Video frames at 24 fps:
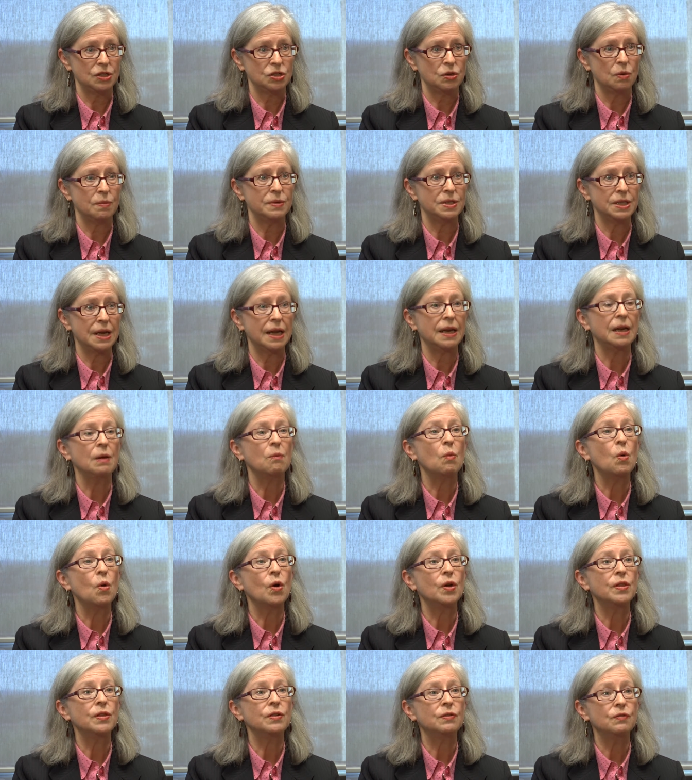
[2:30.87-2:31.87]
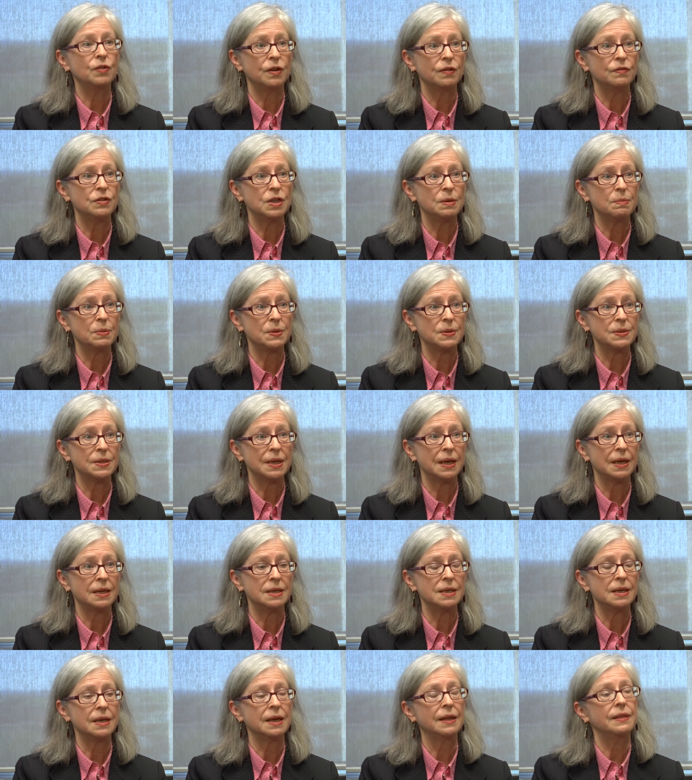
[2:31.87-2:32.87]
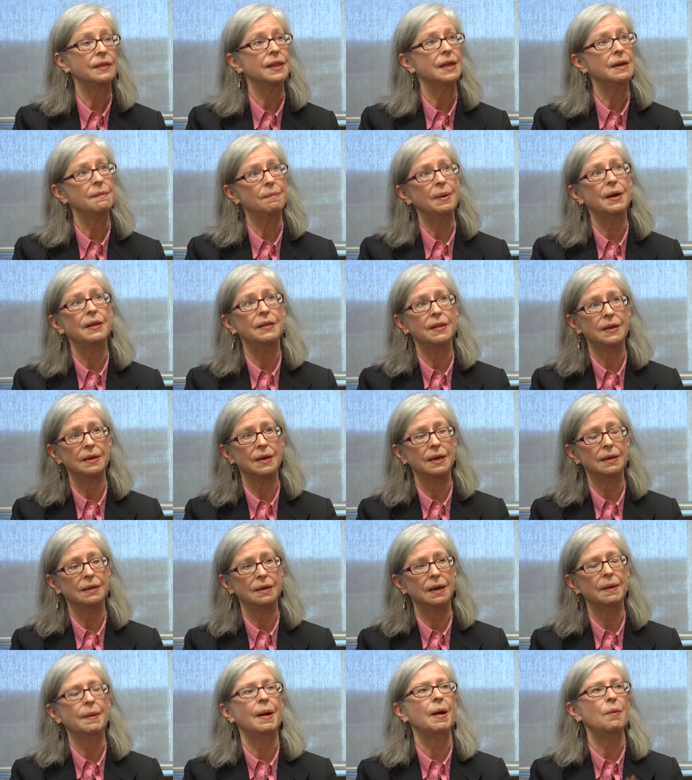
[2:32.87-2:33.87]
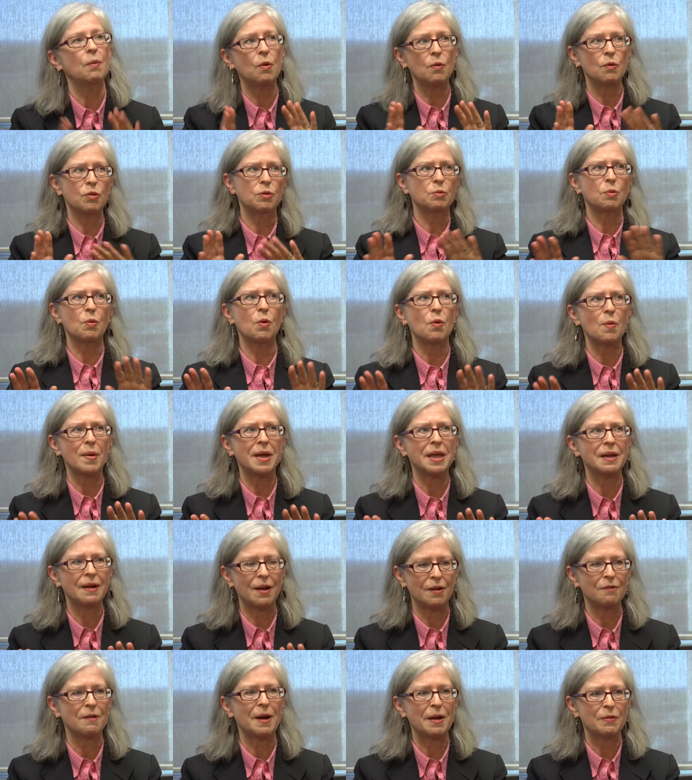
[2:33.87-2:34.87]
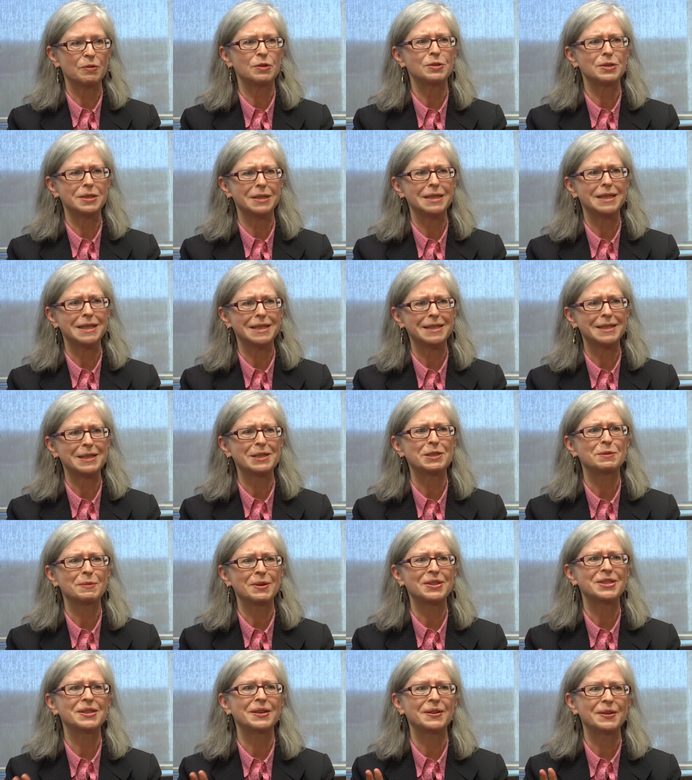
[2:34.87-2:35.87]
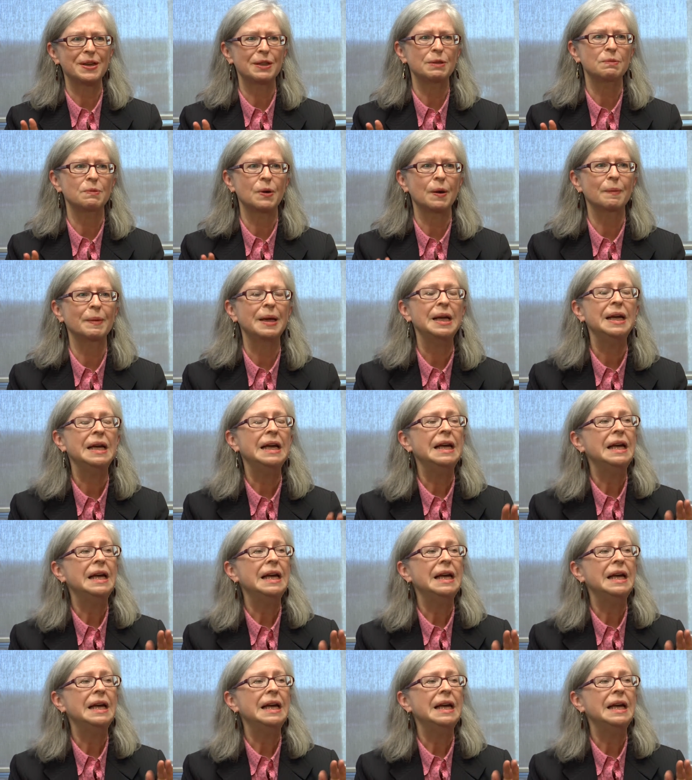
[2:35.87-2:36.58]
So it was getting more than 50%. And I think by the, I, I won't throw away around the statistics because I'll get the wrong, but